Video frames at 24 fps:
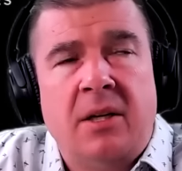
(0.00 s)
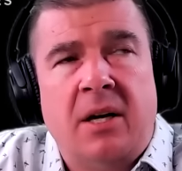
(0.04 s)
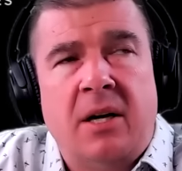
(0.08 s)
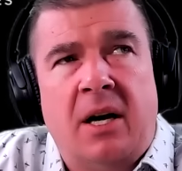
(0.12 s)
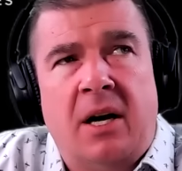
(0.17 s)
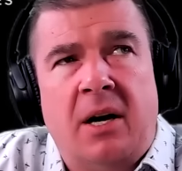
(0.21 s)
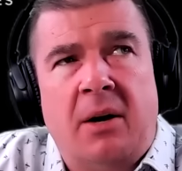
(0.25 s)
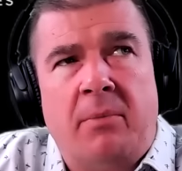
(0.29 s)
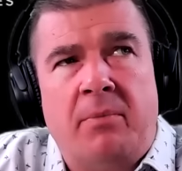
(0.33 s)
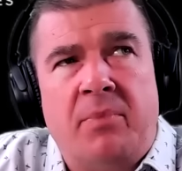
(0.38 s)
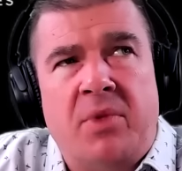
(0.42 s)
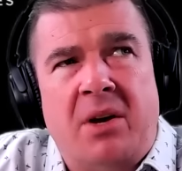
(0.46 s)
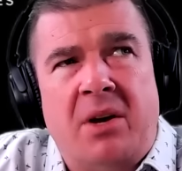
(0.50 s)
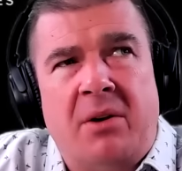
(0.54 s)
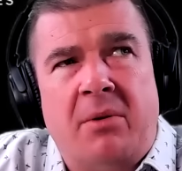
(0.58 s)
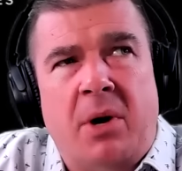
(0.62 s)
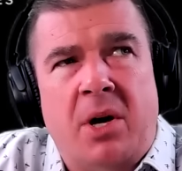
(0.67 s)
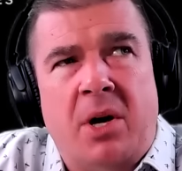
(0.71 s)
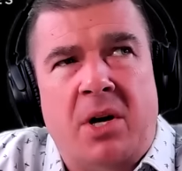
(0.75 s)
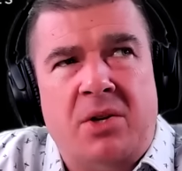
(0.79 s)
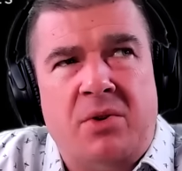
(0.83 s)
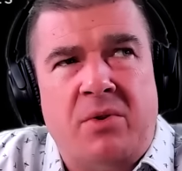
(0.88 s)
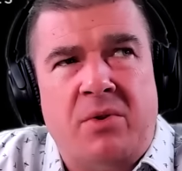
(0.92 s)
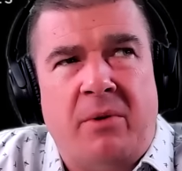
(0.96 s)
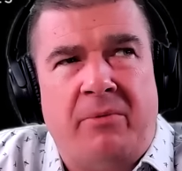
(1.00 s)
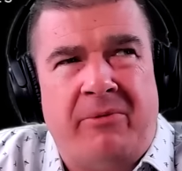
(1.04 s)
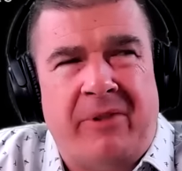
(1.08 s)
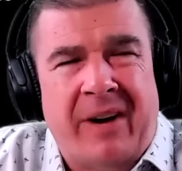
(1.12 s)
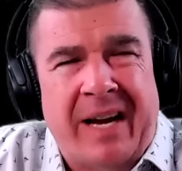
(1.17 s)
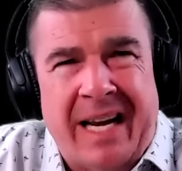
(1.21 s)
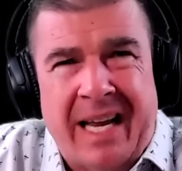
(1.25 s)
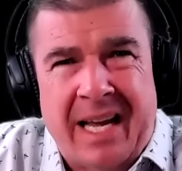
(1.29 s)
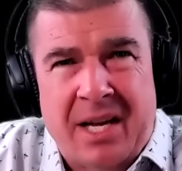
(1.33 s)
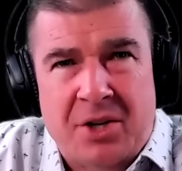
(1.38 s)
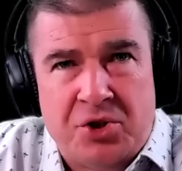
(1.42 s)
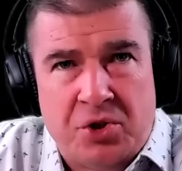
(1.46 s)
Um,
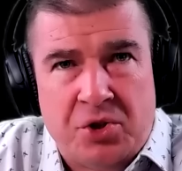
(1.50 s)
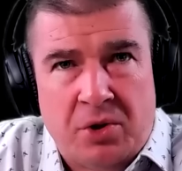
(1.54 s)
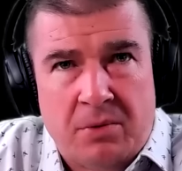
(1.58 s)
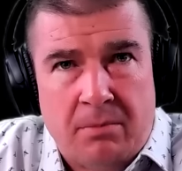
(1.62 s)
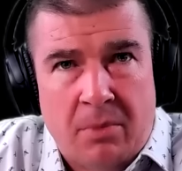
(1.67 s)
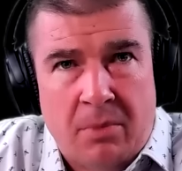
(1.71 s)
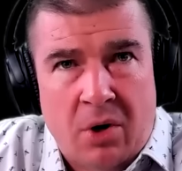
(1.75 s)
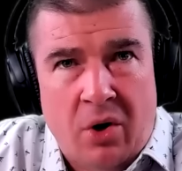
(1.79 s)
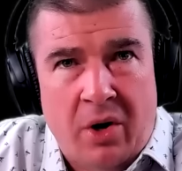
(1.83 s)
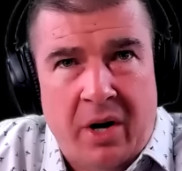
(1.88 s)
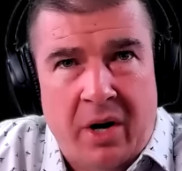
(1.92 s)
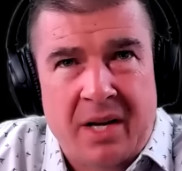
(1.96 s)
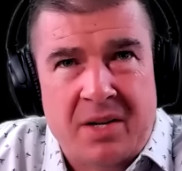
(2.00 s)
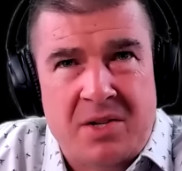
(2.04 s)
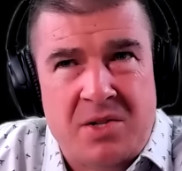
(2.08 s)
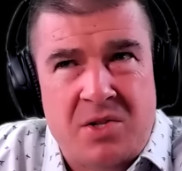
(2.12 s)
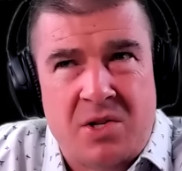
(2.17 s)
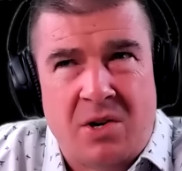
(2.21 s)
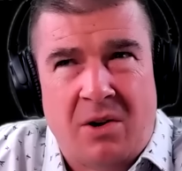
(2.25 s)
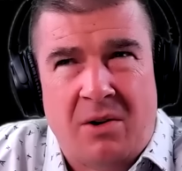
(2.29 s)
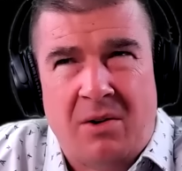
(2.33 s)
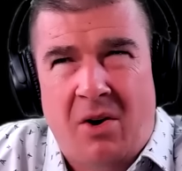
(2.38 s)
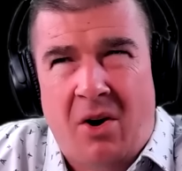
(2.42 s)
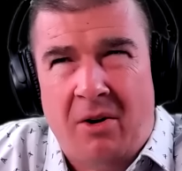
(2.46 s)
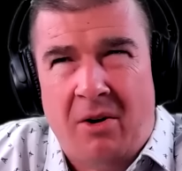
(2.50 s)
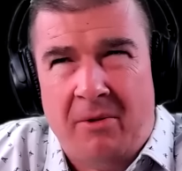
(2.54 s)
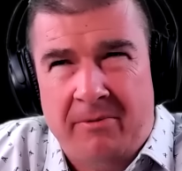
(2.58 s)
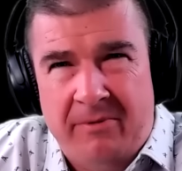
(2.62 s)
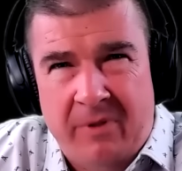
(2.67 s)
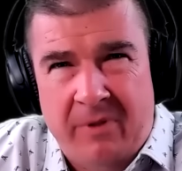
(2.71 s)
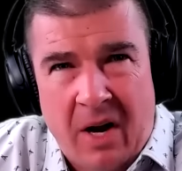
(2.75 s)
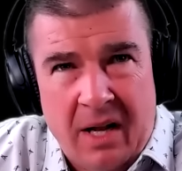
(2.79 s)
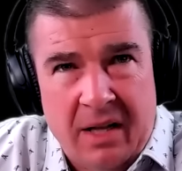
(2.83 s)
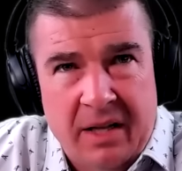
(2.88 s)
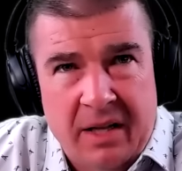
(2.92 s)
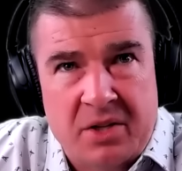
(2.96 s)
financial markets are, are
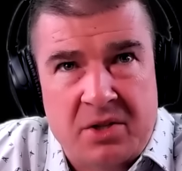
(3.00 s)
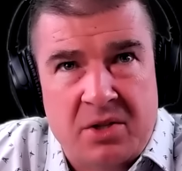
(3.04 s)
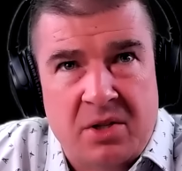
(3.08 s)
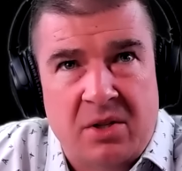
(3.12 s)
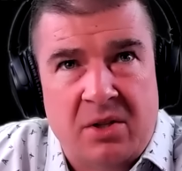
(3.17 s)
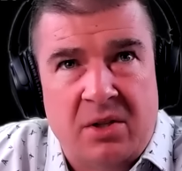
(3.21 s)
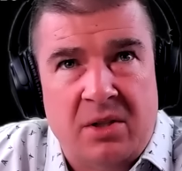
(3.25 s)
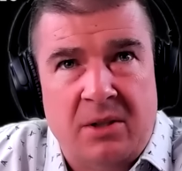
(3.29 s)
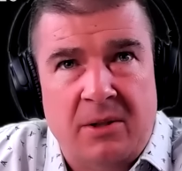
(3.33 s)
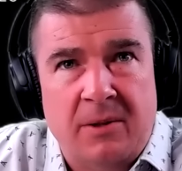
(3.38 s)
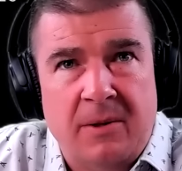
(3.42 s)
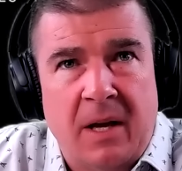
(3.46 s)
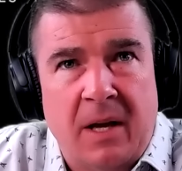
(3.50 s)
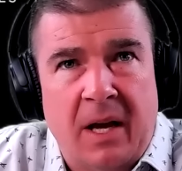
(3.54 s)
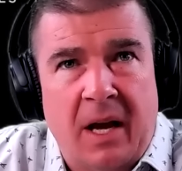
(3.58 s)
volatile.